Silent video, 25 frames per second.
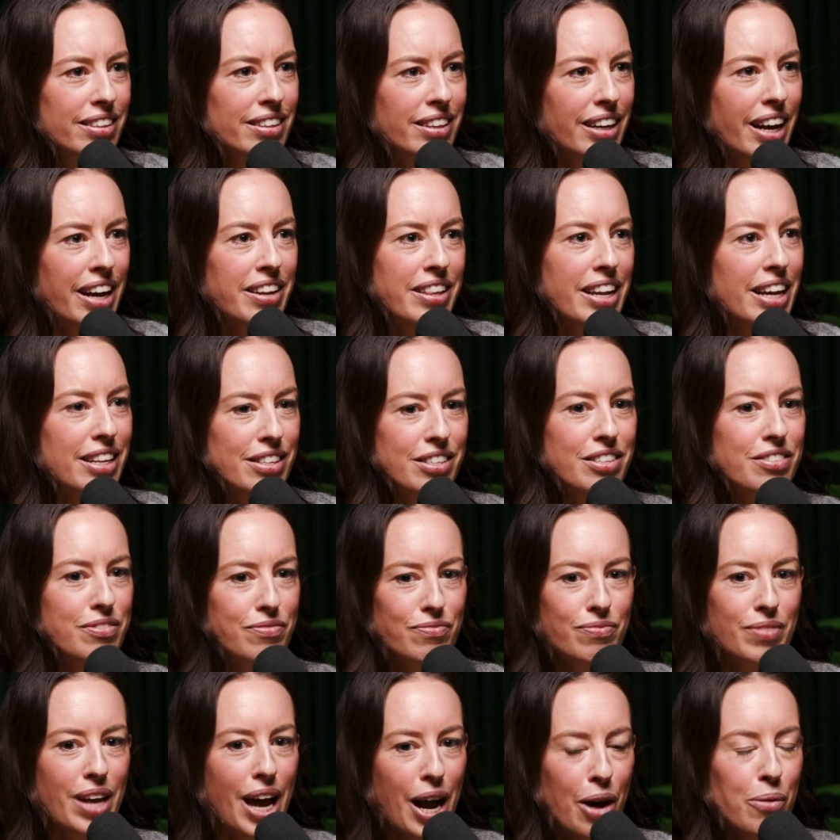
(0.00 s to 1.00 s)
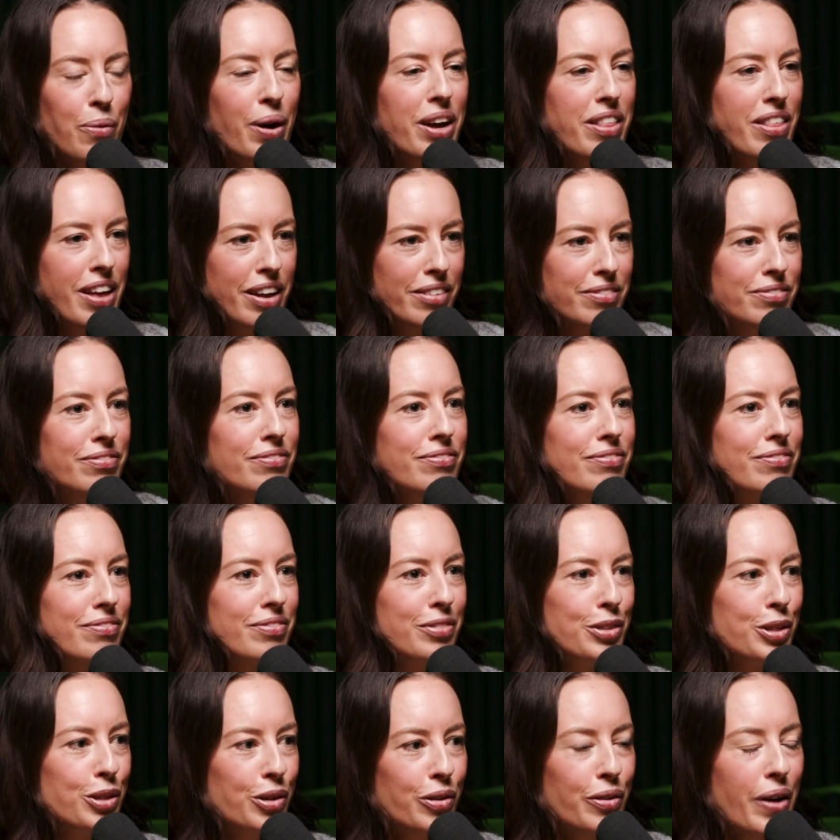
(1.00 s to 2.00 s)
And that's how I then,
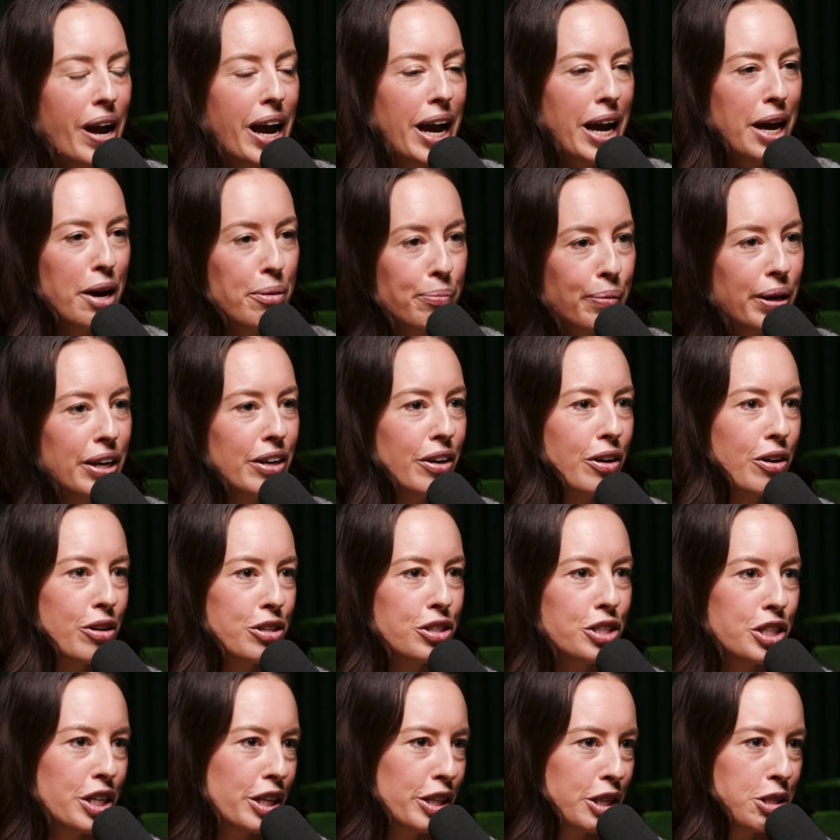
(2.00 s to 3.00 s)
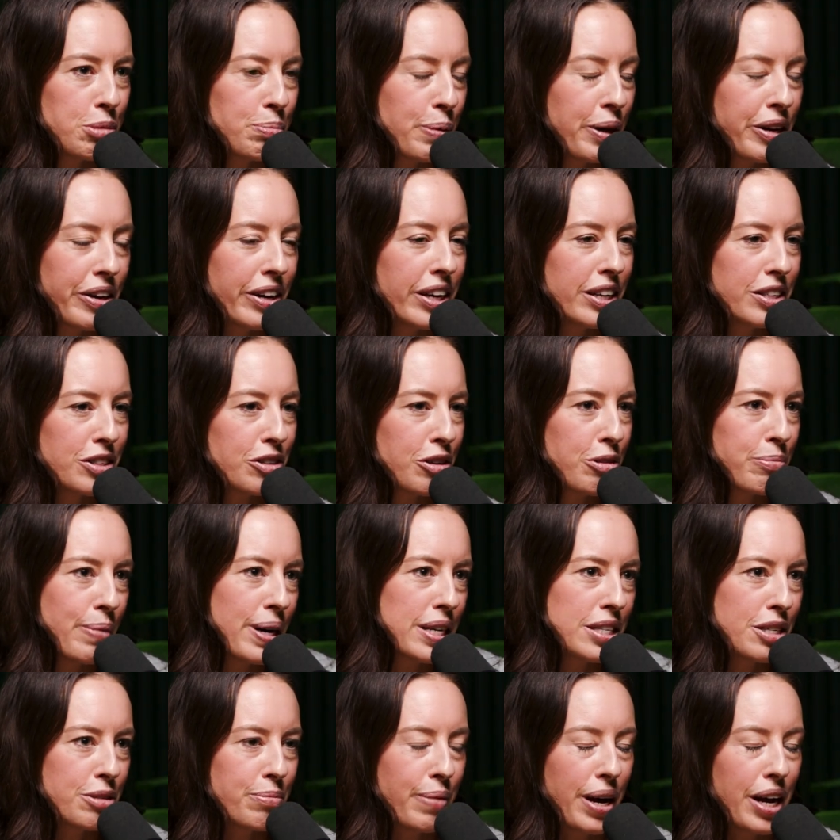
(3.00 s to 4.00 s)
am in a coaching experience or a
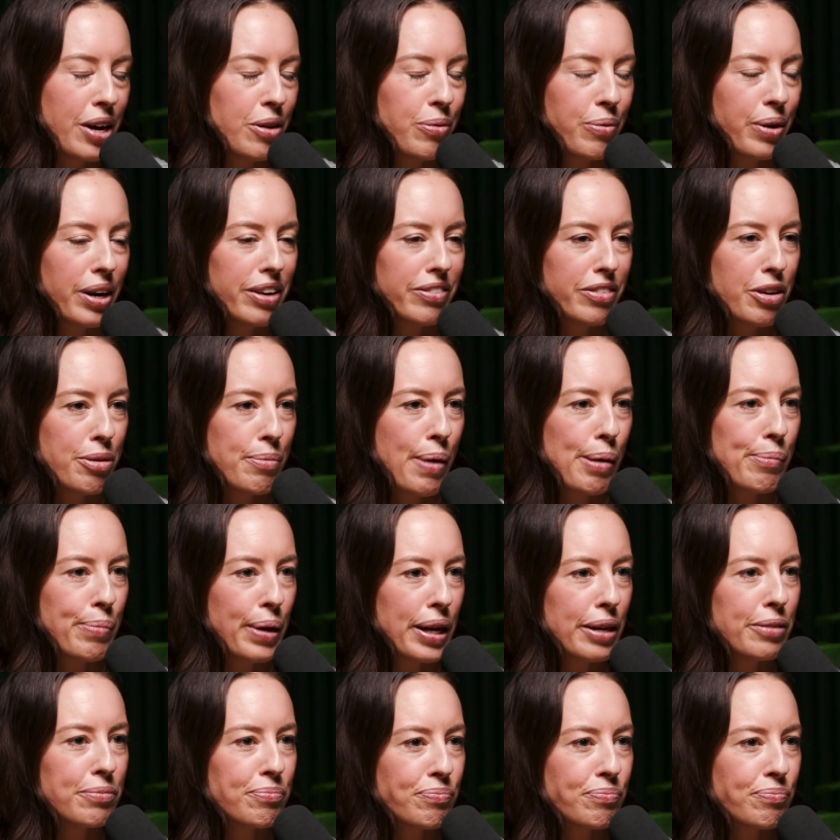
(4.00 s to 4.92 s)
mastermind or whatever it might be.